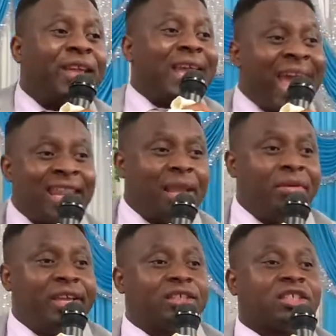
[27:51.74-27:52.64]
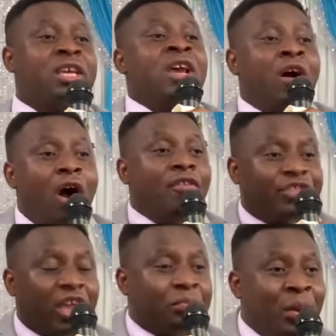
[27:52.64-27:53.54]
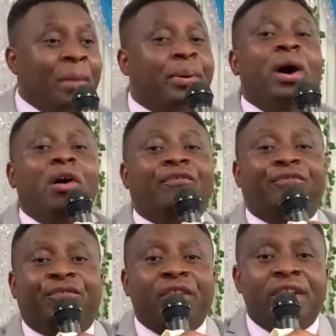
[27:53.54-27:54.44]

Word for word: the enemies of the people of